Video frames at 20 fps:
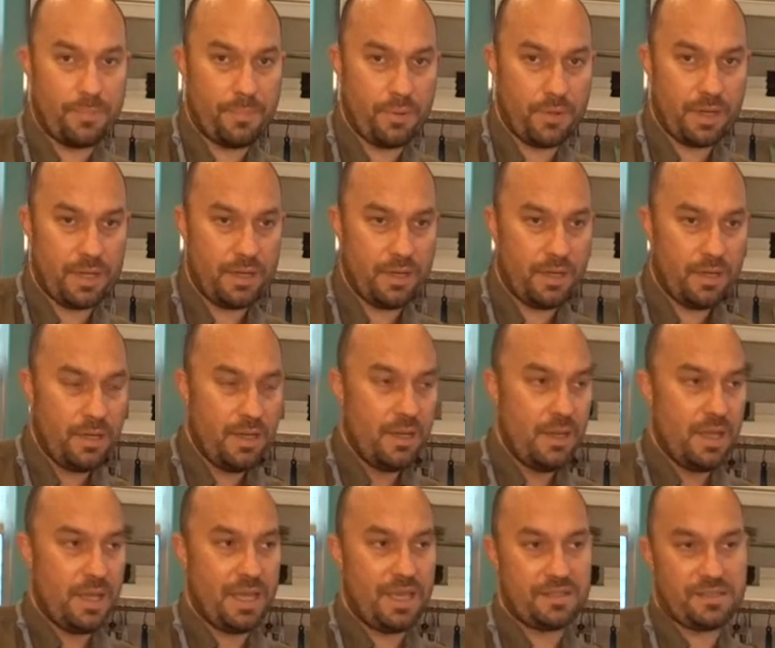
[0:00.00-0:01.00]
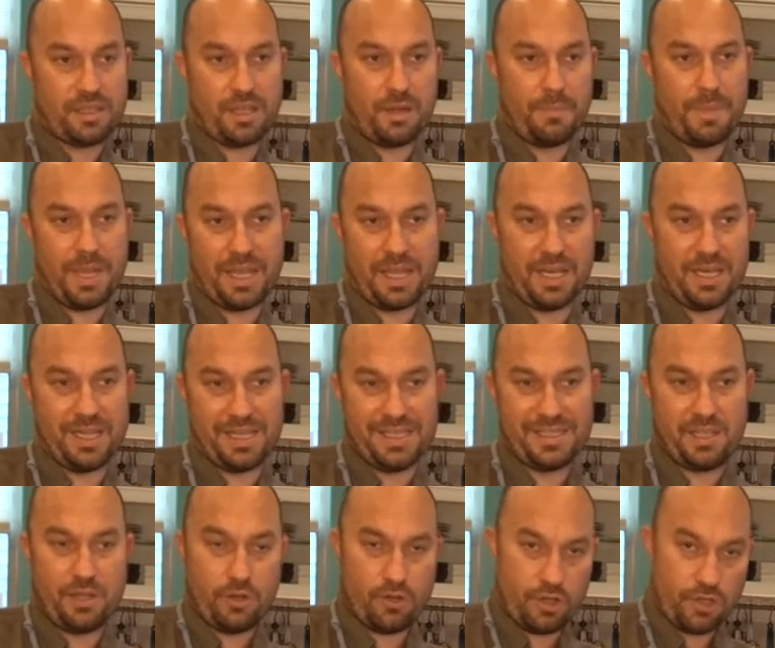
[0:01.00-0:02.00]
put in is going to make it
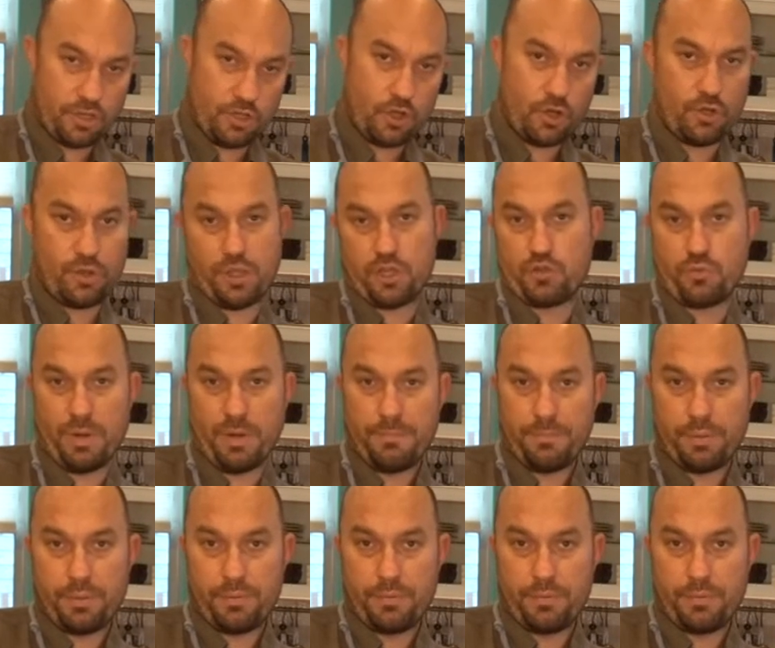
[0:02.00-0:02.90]
easier to turn the shrimp